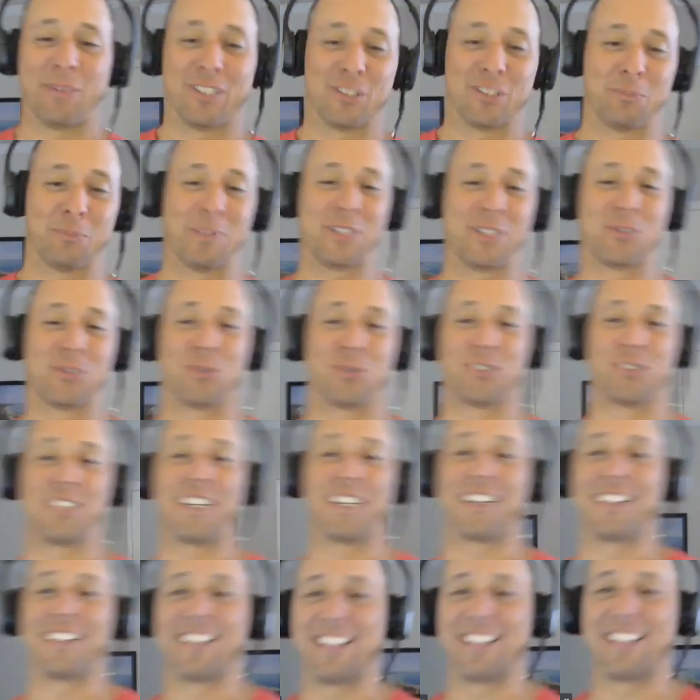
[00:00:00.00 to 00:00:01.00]
of the special
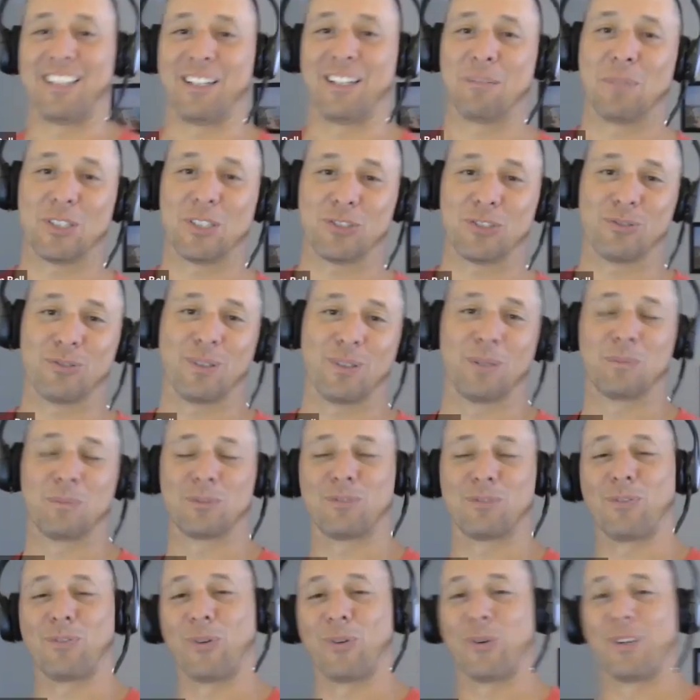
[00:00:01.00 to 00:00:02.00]
psychedelic
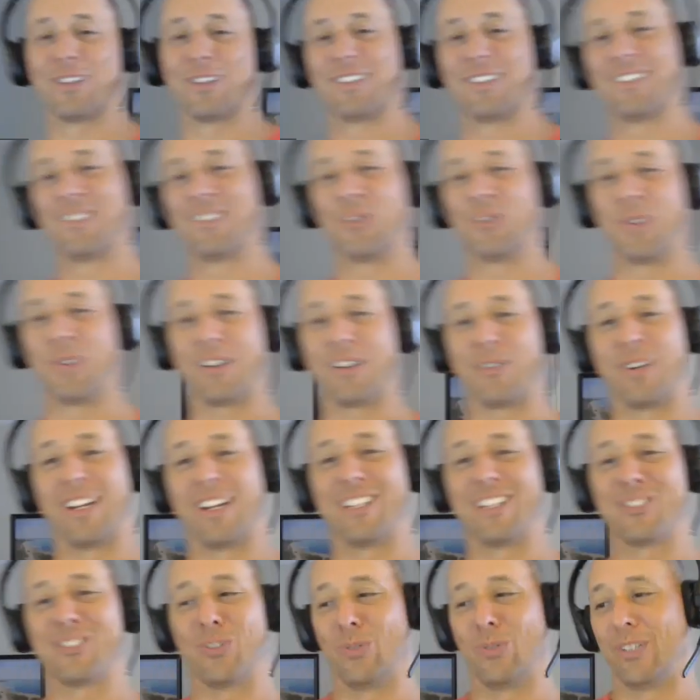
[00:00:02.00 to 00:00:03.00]
mushrooms for
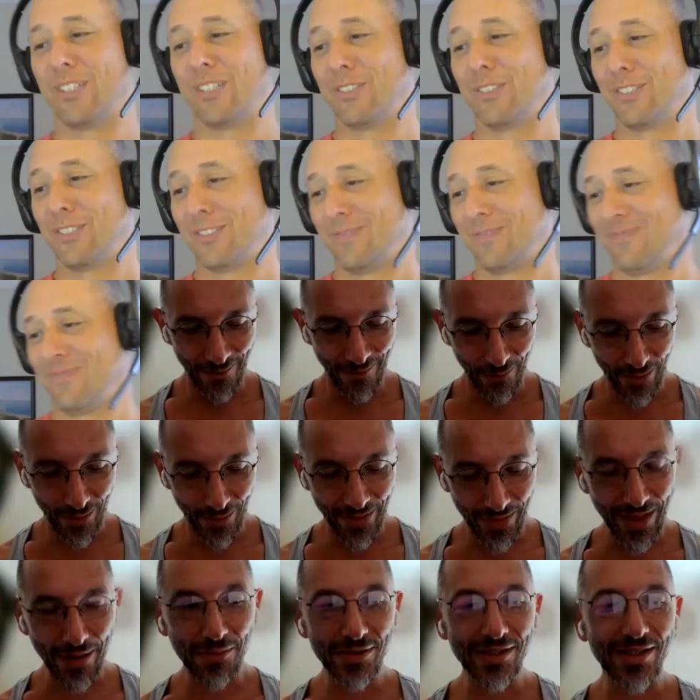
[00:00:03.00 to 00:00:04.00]
recreational use. Well,
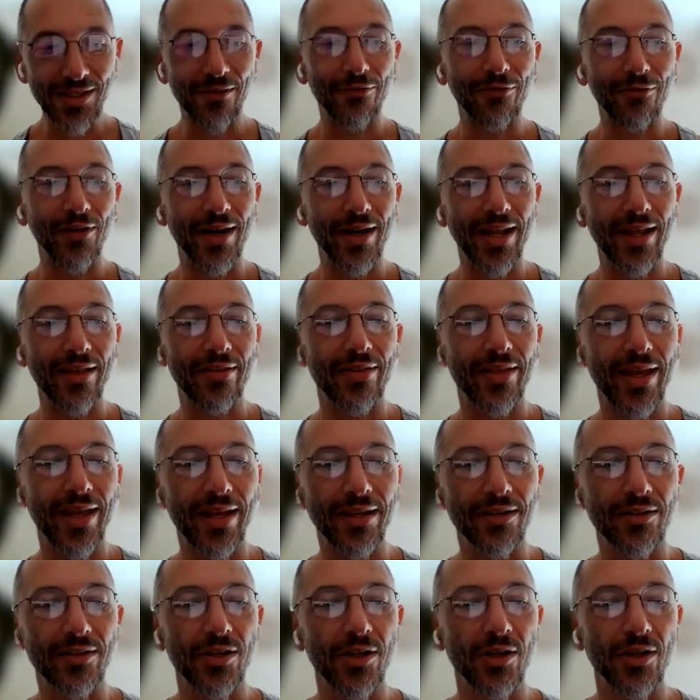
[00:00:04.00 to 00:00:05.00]
that was the funny
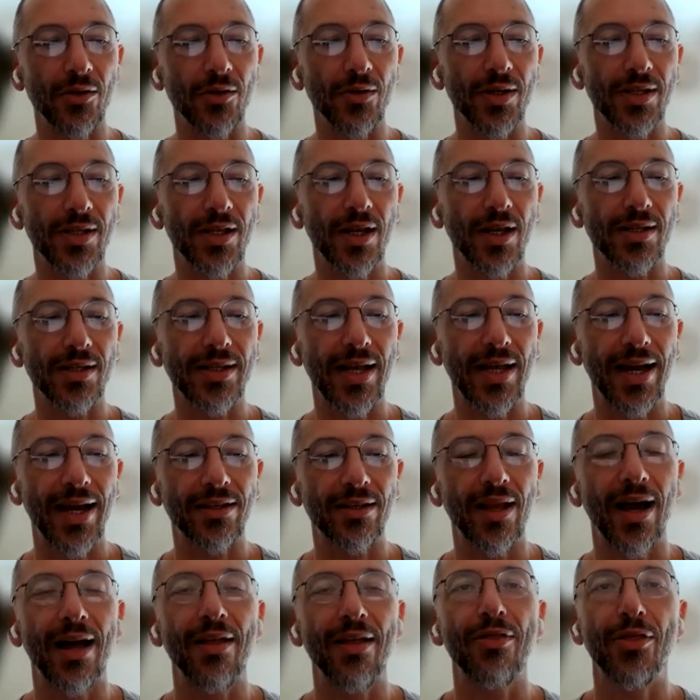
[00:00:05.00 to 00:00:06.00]
thing too, is because
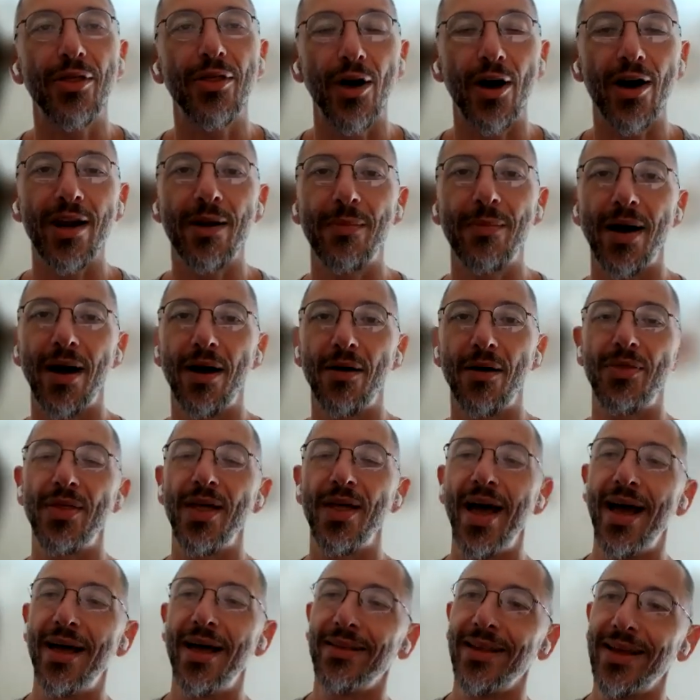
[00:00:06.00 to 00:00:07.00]
I thought about
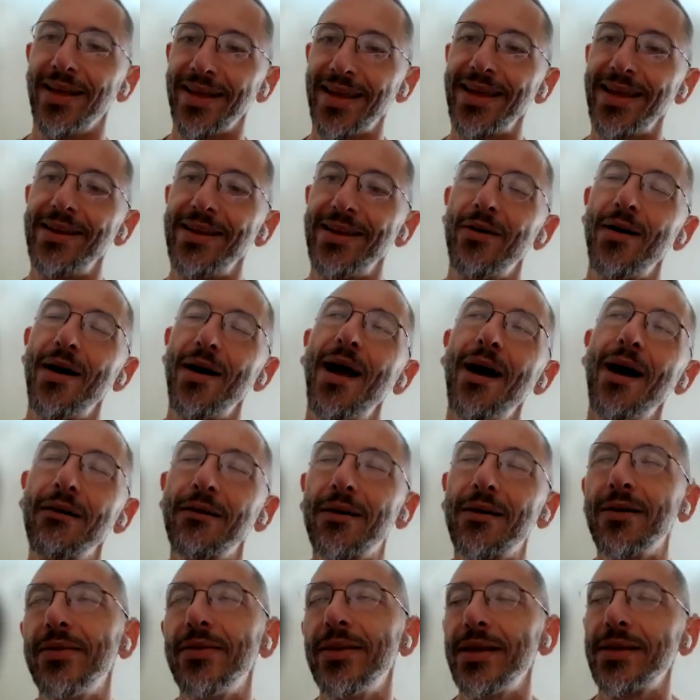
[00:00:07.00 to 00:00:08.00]
that, how
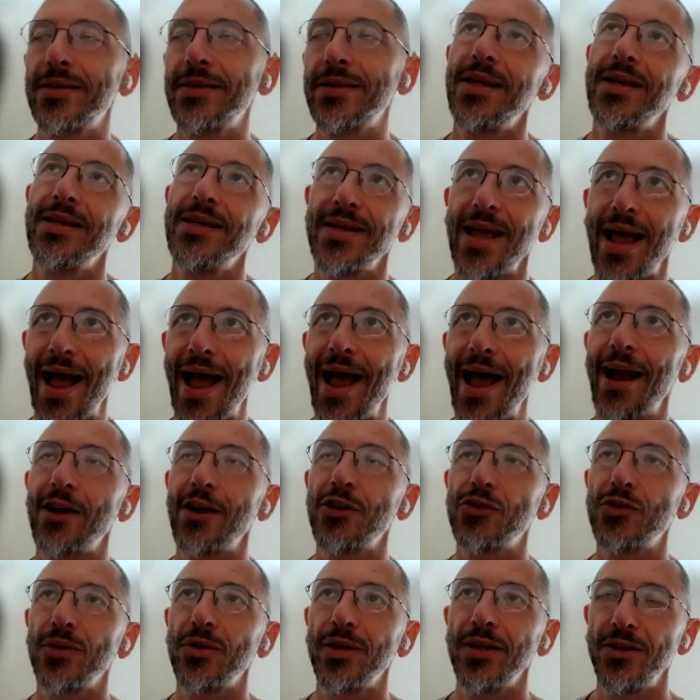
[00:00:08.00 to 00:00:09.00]
can these things
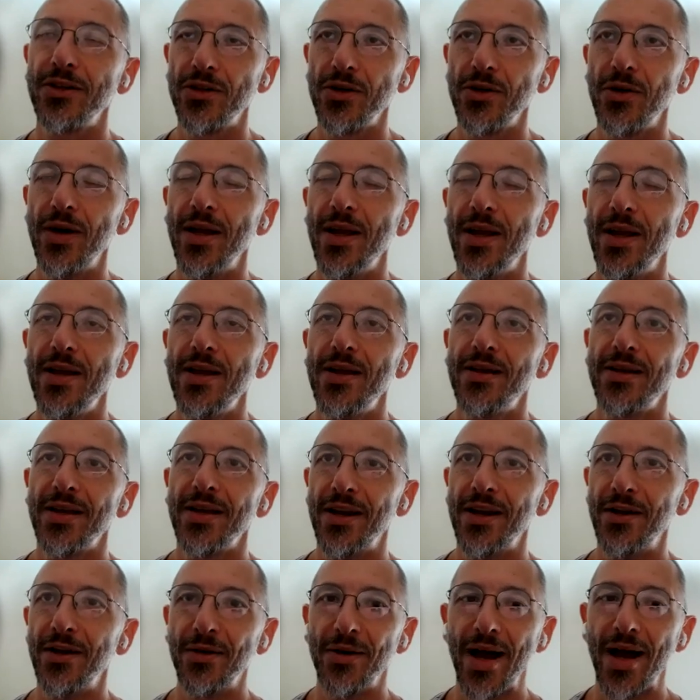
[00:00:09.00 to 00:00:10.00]
actually do it,
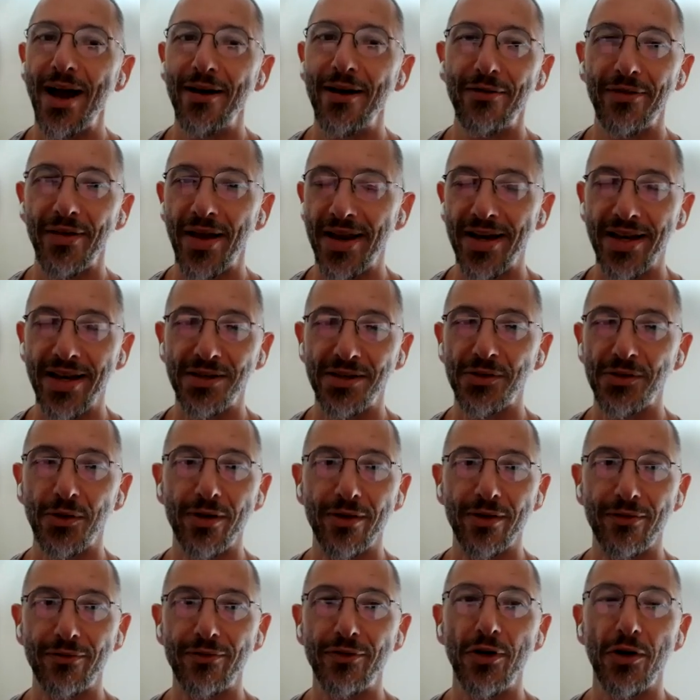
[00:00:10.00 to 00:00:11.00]
have any
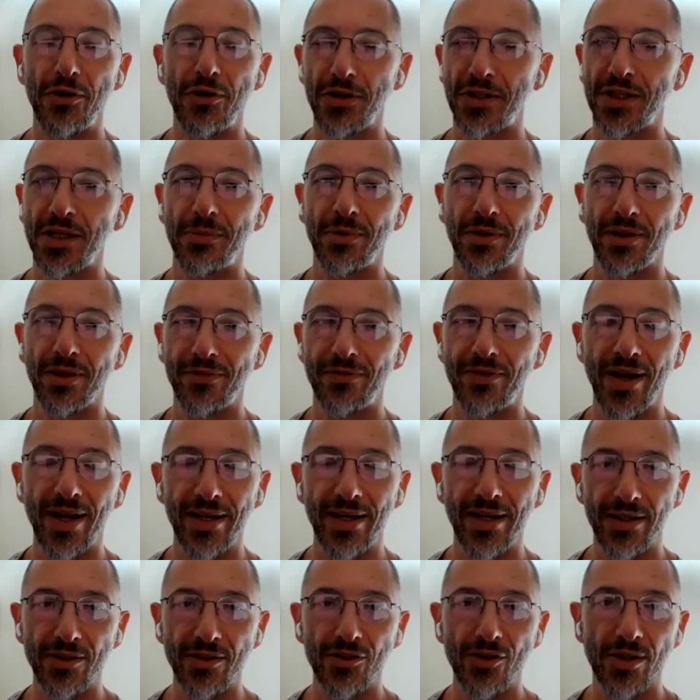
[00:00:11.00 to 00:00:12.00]
sort of noticeable
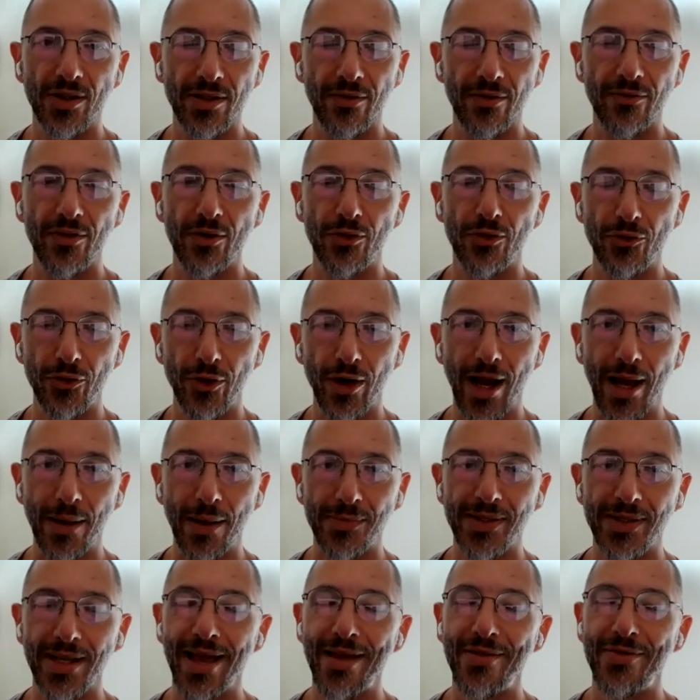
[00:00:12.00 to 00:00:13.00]
effect? It's just a few
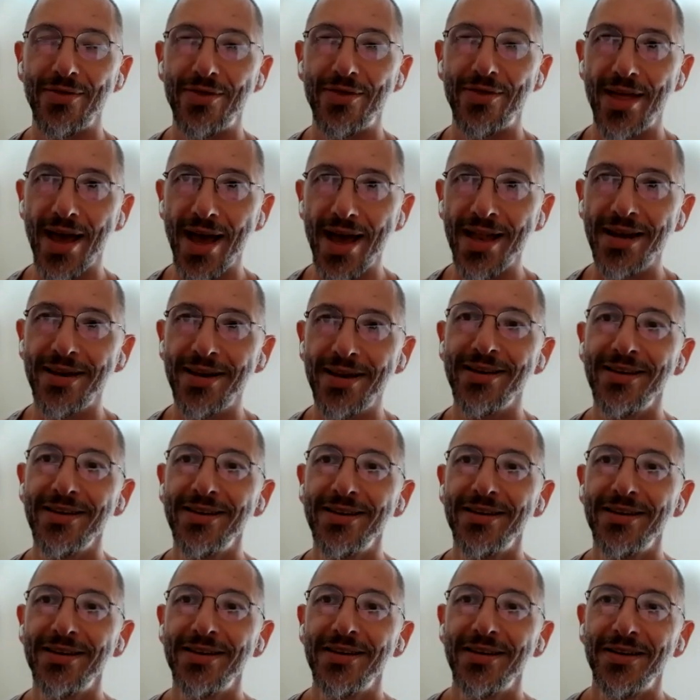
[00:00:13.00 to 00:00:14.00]
drops. And then
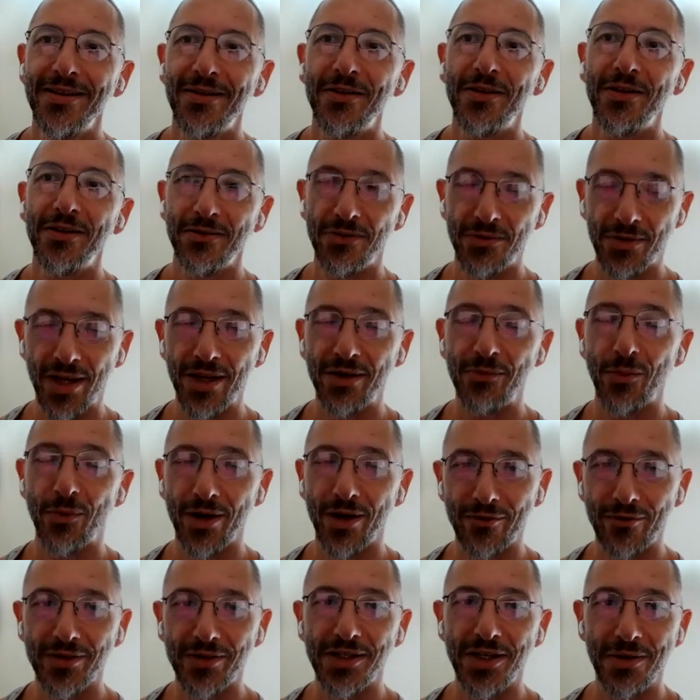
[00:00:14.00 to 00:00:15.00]
in
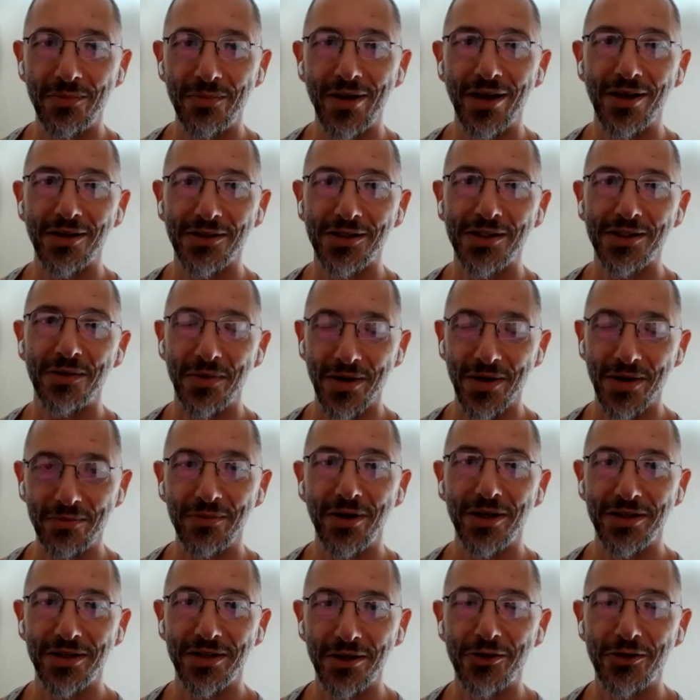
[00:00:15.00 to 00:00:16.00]
one of his emails to me,
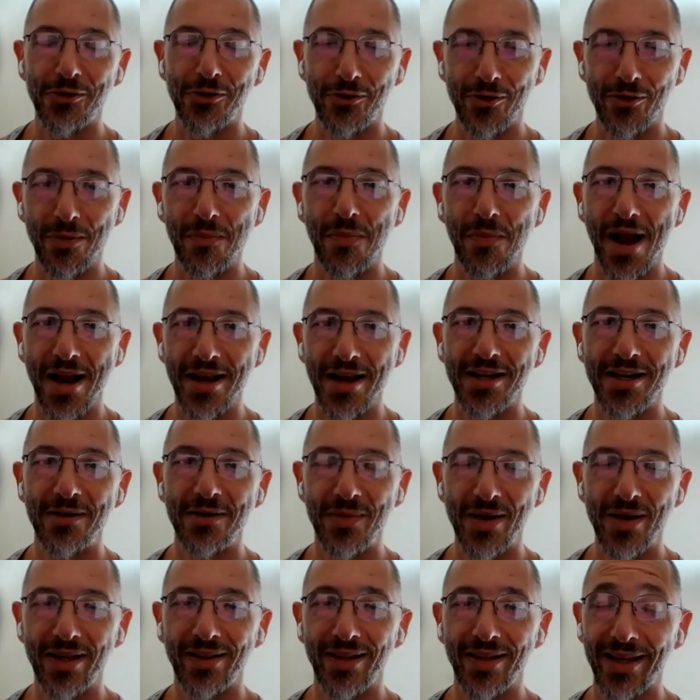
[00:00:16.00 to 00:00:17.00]
my teacher reminded
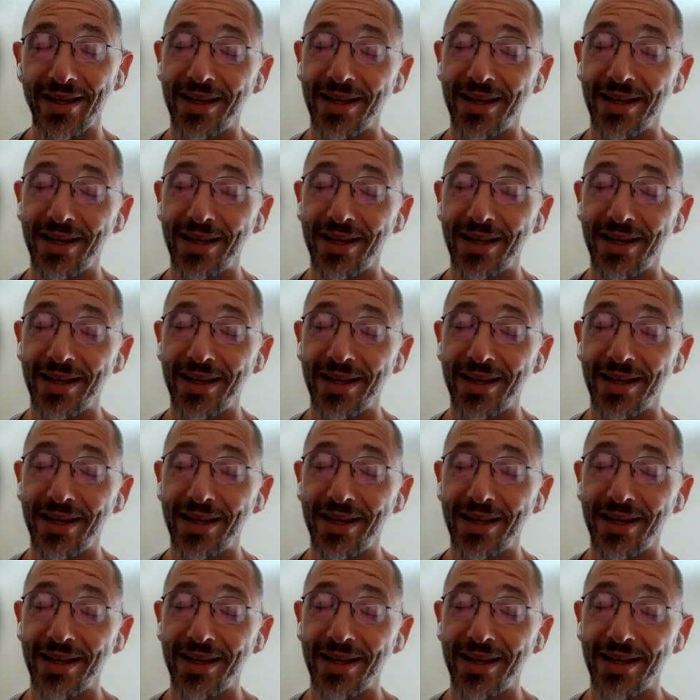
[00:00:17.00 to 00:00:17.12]
me,